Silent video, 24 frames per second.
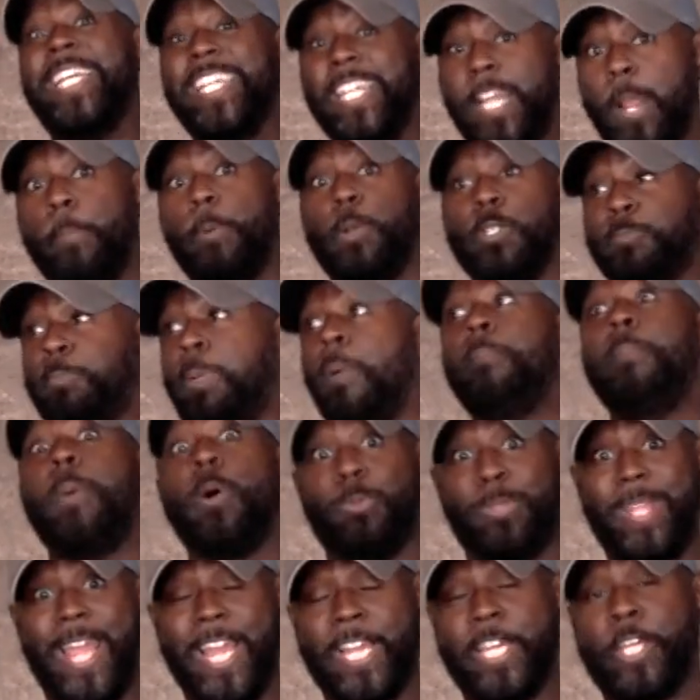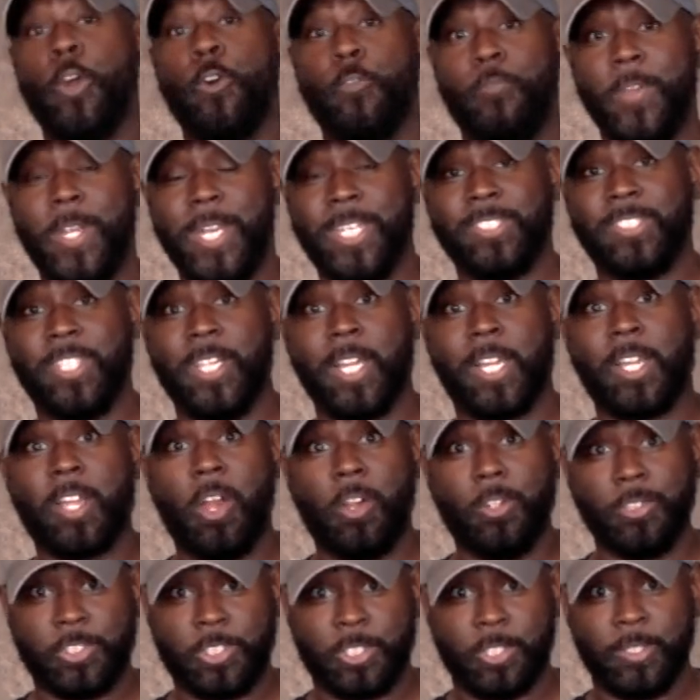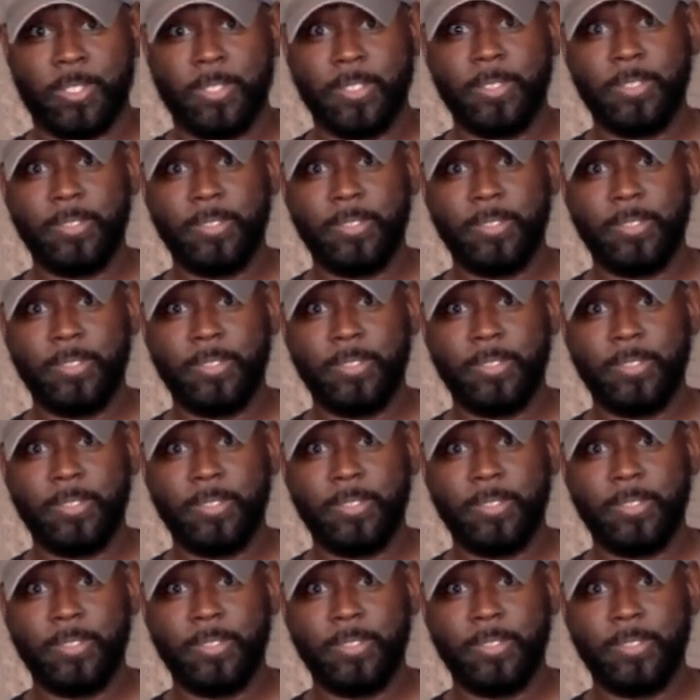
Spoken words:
liberals promote that goofiness in the culture.